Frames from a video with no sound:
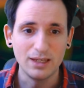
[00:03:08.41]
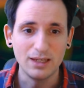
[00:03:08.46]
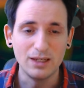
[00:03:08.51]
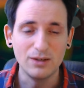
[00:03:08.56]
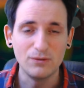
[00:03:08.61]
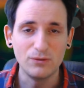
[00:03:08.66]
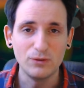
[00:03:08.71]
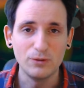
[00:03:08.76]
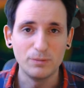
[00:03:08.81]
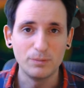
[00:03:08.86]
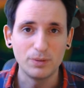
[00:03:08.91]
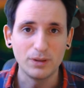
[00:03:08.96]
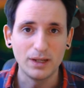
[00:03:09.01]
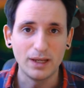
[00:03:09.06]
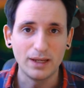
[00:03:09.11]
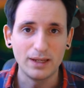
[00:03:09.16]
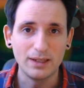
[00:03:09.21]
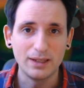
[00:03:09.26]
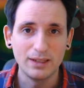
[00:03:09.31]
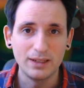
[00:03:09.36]
If you
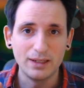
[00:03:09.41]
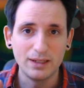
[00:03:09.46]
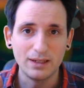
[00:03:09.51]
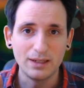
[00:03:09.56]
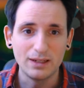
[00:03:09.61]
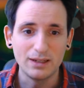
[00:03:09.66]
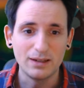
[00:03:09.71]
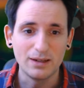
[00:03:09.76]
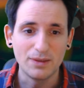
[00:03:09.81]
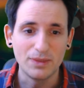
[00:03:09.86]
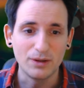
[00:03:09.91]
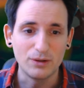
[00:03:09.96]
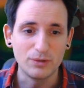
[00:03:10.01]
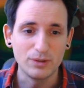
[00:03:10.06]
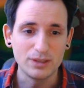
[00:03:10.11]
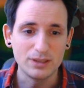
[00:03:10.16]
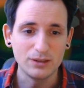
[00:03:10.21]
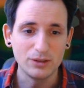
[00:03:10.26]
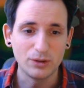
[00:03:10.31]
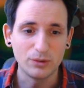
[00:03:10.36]
play the
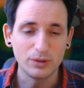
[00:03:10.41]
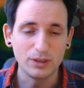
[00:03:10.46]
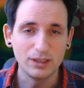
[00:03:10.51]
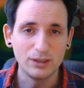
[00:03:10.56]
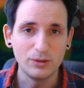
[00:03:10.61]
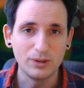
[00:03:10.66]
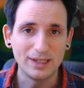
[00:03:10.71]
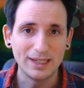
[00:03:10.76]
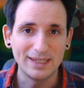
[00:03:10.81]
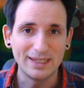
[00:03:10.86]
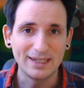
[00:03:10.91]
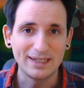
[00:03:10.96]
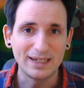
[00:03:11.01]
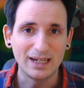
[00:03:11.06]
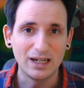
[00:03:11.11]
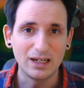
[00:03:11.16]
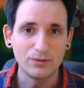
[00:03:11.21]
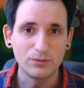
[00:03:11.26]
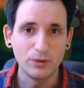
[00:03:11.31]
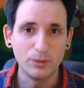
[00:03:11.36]
Crystalline Oracle, you're getting a
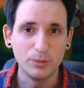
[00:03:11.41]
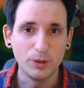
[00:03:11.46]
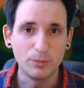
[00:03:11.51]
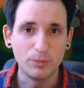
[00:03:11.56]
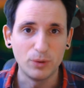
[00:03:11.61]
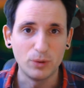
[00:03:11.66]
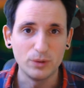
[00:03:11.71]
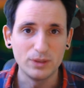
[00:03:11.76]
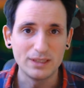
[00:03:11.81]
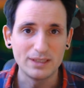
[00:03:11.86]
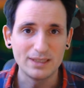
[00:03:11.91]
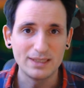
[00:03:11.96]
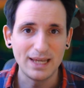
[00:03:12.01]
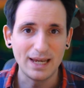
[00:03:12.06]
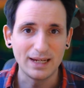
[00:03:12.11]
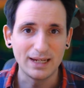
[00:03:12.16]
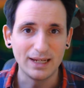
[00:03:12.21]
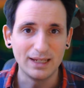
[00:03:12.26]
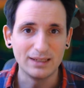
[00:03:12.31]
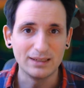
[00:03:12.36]
card from your opponent's
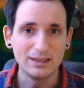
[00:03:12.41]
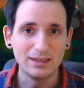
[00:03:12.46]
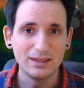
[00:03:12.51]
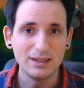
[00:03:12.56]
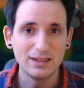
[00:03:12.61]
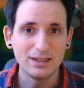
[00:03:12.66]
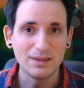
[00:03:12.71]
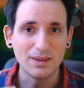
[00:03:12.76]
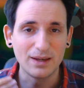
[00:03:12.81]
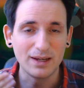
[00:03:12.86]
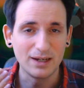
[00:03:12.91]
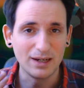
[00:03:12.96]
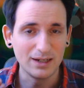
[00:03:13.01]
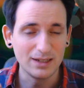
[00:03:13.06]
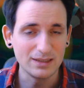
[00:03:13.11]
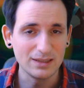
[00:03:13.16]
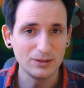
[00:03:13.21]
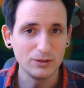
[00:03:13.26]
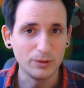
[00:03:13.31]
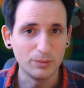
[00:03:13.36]
deck, and
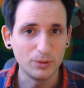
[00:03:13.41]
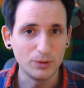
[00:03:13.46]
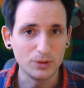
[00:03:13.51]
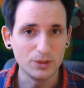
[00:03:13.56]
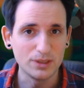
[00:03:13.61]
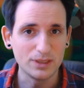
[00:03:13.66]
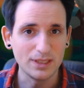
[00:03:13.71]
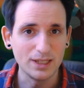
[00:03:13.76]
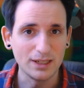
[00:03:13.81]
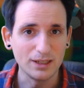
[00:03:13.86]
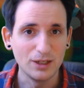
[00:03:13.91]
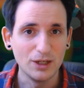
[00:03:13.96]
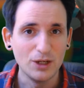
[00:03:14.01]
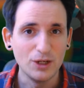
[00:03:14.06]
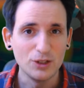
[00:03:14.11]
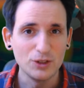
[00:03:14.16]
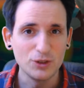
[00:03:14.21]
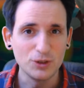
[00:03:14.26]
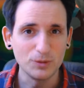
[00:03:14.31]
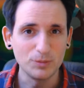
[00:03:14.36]
cards in your opponent's deck
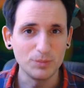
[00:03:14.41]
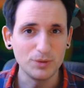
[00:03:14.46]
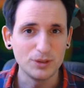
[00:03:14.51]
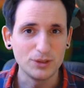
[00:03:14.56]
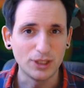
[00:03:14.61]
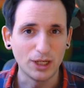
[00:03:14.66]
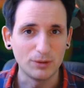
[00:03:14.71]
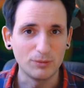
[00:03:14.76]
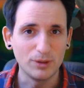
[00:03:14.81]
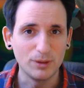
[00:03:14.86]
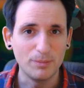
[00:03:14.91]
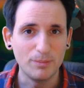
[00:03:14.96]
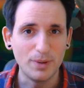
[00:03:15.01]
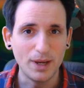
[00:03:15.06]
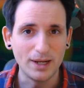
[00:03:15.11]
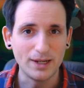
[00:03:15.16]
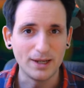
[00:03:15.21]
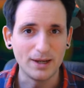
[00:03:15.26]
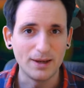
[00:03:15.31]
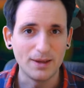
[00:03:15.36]
should be in general
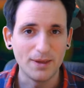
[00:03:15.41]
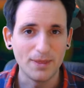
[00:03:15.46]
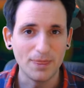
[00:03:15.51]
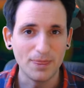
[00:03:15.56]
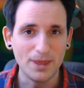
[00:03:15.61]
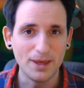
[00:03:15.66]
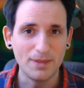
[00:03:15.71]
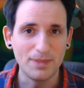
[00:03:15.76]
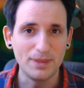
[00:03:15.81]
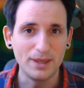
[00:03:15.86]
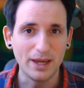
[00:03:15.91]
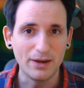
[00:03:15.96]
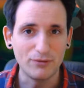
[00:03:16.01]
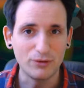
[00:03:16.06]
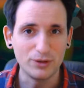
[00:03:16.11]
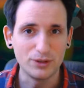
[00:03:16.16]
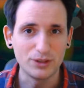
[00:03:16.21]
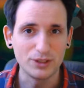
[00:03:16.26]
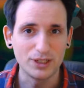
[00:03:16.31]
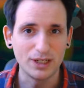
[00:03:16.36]
better than the
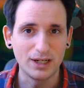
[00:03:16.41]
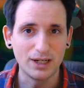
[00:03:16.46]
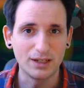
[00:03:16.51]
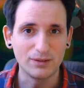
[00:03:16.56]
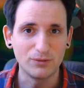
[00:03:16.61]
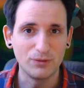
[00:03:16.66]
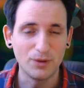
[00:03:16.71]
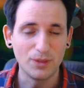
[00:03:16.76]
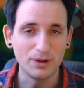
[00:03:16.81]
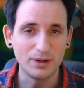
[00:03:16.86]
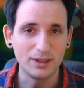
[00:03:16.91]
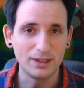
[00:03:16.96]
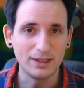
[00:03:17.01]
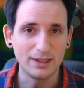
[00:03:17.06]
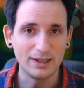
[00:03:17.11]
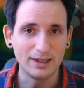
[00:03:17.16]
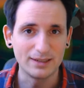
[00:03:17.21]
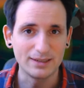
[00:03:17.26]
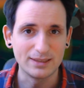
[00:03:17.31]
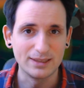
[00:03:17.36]
average card for the
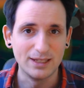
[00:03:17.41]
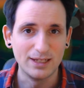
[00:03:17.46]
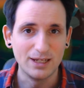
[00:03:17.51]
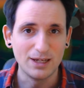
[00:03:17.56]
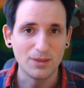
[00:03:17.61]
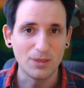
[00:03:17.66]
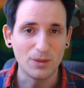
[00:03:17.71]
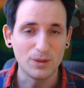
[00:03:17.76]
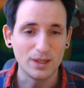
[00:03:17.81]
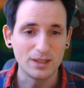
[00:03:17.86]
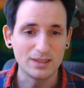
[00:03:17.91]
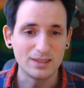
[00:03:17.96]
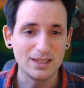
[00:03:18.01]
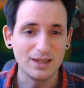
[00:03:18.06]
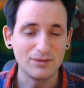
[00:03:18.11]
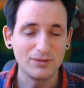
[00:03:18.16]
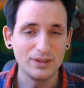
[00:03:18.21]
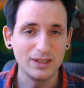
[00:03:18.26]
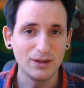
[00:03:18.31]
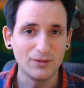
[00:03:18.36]
class. So that's
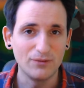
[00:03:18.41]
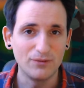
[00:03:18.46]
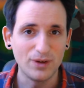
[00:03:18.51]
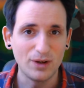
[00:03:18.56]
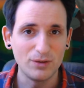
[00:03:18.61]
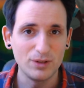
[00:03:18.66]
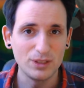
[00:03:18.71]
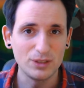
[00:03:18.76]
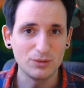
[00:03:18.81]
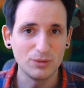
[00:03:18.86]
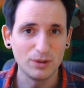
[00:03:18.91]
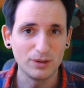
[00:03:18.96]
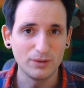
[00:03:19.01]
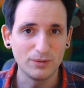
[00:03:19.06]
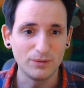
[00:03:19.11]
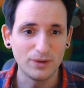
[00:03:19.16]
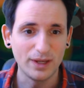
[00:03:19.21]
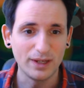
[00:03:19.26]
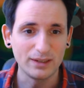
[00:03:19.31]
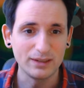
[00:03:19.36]
definitely a very strong
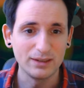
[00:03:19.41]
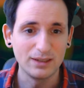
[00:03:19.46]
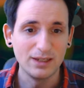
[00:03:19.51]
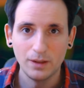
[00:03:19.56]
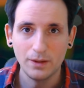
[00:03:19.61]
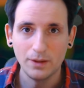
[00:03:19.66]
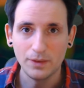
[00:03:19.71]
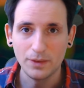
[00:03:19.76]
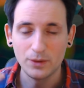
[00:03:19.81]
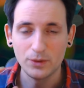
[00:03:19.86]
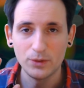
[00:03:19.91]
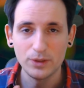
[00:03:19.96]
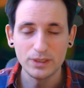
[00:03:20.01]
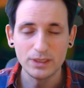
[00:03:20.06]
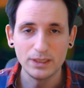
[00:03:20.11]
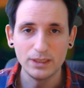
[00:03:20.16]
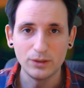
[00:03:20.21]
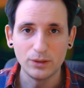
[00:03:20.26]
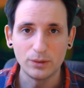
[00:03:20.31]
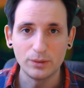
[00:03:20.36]
effect. The
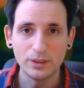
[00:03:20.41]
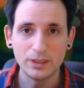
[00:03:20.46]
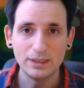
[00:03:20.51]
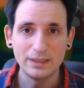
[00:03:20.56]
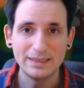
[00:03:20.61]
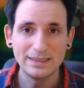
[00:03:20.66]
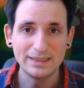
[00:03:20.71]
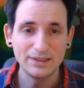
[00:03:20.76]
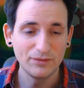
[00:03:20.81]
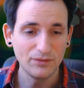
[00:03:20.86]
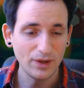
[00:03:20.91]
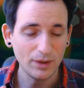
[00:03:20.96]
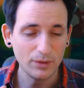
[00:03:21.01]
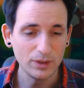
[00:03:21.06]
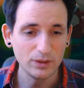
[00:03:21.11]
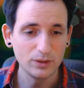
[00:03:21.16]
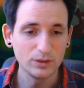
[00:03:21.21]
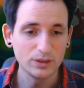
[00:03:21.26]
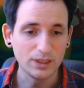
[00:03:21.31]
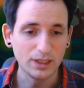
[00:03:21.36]
Crystalline Oracle is a
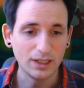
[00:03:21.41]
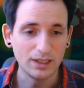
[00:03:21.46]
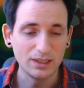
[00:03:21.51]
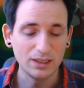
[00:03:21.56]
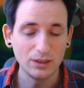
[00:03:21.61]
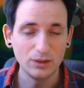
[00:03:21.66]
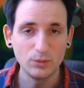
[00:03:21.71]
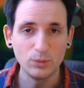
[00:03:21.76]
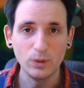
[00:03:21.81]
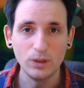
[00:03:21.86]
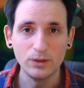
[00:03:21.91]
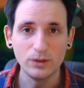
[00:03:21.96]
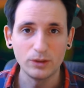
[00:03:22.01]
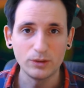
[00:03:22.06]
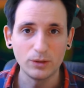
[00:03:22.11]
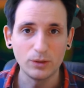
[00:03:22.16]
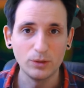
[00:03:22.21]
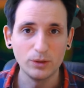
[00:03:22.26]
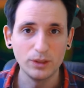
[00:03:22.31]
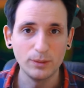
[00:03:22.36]
very good card and will
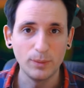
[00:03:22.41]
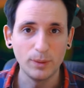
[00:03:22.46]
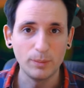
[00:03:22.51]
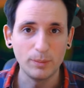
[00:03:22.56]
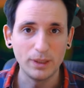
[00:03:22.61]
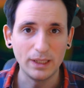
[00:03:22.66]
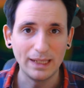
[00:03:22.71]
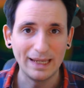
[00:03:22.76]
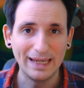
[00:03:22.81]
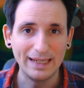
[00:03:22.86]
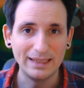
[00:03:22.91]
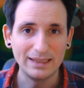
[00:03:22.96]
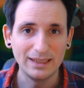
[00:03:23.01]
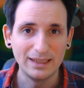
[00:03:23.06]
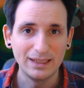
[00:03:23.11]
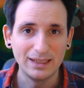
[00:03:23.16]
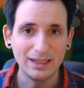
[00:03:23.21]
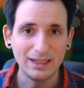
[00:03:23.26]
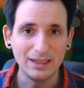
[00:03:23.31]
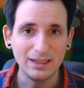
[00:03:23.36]
not only be played
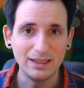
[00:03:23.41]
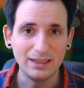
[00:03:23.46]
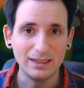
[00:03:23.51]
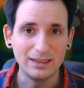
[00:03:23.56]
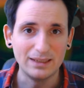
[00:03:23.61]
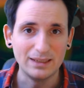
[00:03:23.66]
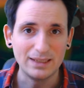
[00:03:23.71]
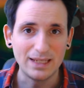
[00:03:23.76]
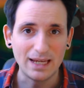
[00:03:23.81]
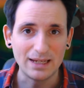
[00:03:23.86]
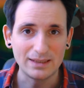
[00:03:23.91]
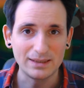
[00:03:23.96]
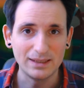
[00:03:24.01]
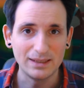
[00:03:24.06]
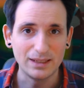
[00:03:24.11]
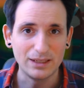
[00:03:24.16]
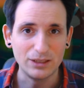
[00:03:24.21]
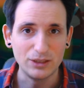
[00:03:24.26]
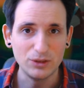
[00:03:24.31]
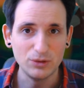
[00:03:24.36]
in decks that
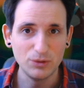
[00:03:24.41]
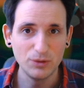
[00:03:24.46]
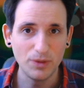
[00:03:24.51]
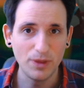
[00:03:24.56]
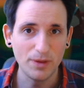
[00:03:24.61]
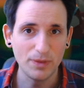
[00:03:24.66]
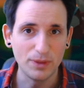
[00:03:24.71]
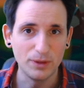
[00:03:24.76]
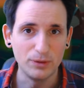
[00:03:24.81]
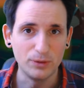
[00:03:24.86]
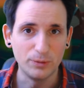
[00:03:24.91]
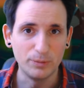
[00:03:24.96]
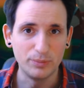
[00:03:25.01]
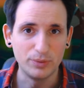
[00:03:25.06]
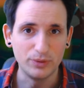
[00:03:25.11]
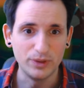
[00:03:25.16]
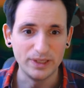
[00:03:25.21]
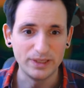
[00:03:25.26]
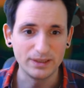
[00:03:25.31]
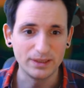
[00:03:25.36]
are using the new
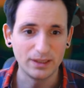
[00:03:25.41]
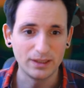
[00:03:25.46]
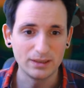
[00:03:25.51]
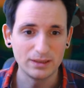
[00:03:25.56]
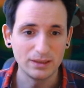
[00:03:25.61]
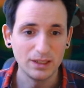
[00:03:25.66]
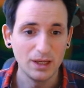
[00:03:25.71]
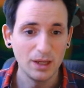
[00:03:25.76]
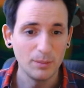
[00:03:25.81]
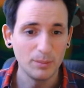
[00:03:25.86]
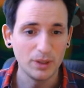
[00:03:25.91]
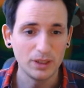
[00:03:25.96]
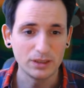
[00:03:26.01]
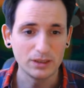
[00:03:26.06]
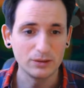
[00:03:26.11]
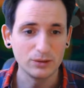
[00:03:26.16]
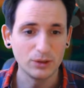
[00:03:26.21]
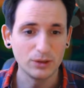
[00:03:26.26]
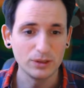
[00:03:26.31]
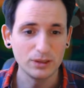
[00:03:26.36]
Priest cast, but
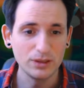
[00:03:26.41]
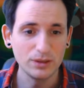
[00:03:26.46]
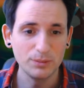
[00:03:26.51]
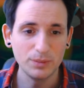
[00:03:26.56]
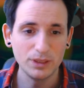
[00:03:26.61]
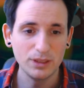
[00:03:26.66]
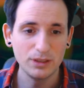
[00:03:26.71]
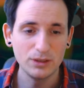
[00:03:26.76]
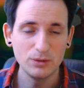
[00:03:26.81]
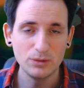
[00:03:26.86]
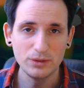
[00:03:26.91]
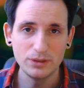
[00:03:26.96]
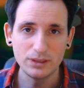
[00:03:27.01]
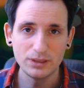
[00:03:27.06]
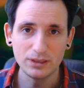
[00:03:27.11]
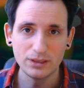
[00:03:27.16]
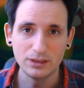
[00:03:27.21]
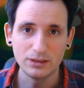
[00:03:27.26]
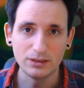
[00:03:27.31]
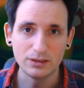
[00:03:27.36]
could also be
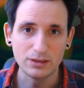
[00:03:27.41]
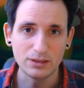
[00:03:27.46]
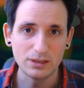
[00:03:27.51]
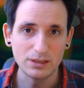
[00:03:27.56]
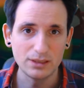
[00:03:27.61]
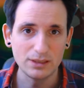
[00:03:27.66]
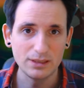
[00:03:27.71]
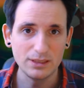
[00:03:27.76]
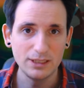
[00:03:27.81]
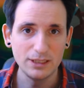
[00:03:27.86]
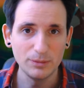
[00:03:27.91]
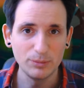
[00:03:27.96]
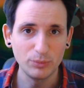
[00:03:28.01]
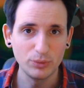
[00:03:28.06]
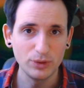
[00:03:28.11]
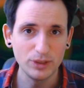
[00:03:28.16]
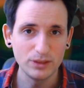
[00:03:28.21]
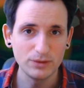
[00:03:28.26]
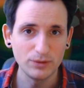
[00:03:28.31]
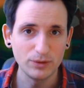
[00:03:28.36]
used in Steel
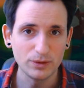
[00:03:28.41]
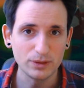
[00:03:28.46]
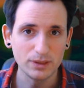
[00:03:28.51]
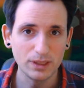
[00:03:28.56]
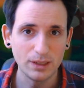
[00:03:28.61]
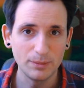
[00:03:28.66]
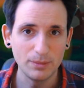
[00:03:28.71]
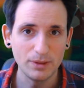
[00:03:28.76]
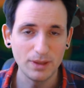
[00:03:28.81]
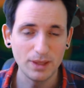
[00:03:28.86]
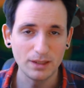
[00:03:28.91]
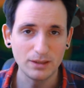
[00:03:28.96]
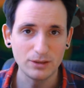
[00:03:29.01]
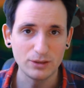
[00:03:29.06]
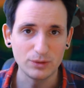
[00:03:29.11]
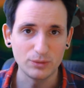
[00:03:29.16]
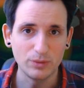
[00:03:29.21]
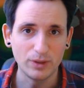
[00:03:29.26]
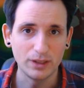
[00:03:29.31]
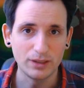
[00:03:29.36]
Priest, for example, that
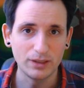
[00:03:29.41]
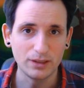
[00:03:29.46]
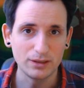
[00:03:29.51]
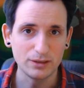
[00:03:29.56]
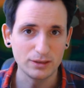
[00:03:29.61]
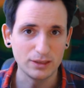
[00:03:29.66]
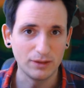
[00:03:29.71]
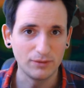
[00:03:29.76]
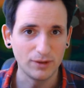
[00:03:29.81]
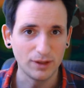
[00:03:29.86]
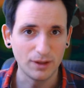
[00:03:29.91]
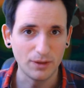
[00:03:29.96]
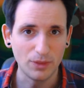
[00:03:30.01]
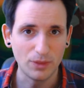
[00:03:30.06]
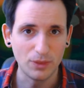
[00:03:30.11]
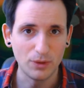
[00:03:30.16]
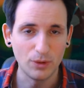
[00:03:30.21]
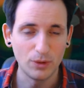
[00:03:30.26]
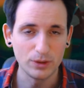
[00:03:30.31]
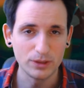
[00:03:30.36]
is running stuff like a
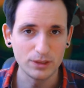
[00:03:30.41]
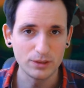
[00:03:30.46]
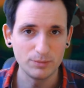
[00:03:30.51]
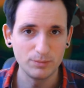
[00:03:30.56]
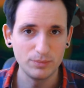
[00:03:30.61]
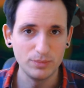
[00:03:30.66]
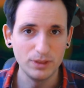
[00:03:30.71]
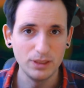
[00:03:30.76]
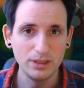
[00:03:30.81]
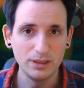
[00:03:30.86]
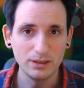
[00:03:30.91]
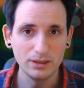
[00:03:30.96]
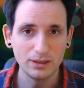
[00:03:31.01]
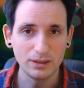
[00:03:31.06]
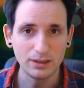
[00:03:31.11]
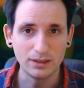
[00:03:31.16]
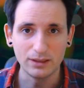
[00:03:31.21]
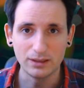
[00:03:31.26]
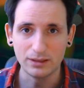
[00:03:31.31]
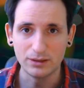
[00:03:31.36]
Thought
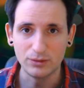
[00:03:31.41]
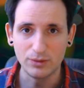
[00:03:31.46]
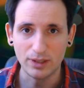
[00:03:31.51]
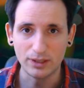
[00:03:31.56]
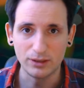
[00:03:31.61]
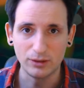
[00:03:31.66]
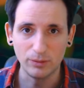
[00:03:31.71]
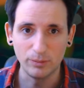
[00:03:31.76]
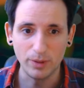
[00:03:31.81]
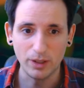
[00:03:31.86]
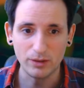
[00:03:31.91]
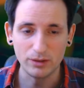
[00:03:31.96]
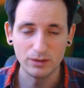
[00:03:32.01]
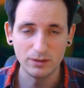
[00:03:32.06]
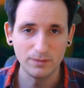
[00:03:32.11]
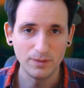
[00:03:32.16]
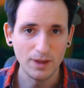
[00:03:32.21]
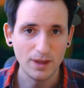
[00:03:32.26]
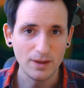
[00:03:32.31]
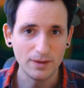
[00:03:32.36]
Steal, Dragon
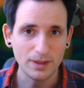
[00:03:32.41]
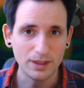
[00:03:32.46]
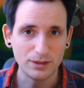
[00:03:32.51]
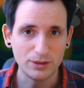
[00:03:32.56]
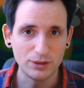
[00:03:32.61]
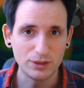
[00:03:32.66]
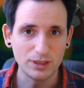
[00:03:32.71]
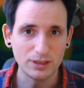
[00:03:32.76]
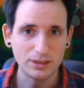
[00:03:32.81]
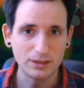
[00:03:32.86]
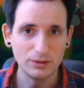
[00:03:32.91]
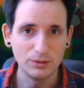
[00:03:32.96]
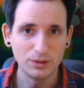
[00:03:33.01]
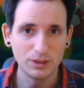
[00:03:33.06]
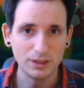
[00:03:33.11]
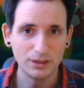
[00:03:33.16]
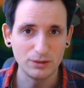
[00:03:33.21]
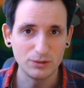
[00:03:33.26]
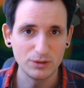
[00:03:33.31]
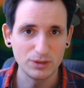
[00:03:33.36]
Imperative, that is just
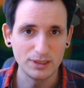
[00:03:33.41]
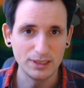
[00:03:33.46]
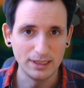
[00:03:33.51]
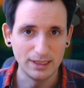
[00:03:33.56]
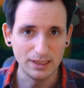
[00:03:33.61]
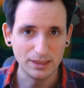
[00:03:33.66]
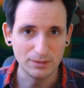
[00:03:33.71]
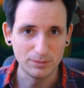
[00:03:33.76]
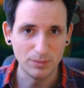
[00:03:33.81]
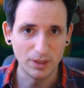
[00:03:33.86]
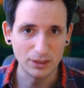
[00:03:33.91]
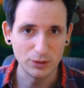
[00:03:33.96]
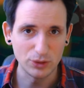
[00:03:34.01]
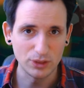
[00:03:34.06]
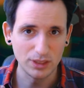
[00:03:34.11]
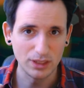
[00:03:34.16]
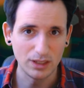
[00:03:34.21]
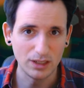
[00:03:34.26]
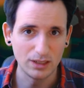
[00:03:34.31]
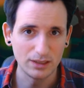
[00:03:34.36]
looking to steal as
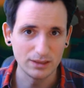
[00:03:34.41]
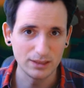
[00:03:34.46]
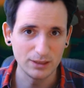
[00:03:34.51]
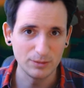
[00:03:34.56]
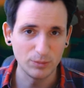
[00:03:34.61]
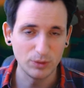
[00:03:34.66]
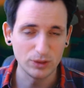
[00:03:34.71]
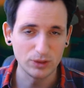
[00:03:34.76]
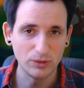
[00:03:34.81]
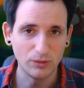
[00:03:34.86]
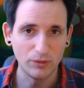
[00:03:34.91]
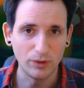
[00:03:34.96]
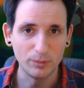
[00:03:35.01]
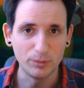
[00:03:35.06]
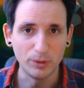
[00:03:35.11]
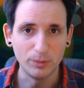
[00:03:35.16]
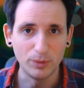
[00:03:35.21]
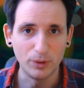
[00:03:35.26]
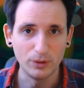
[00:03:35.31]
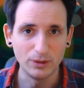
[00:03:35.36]
much cards as possible from
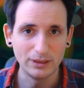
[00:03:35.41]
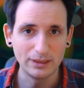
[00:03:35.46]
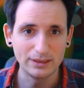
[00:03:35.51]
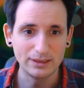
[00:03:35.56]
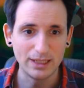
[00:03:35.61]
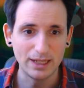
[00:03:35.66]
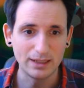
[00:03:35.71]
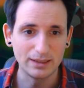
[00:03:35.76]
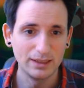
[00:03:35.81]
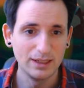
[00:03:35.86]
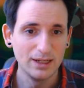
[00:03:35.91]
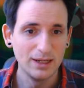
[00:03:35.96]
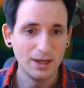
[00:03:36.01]
your opponent's deck.